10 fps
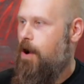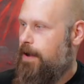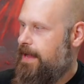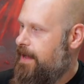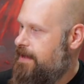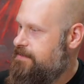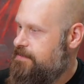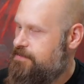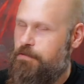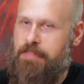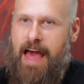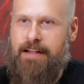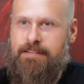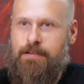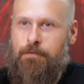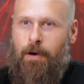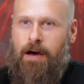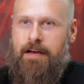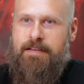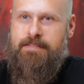Okay guys, so that
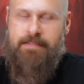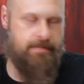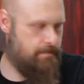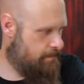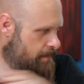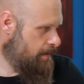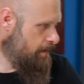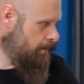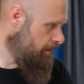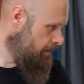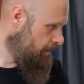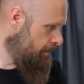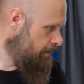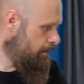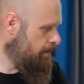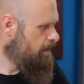was the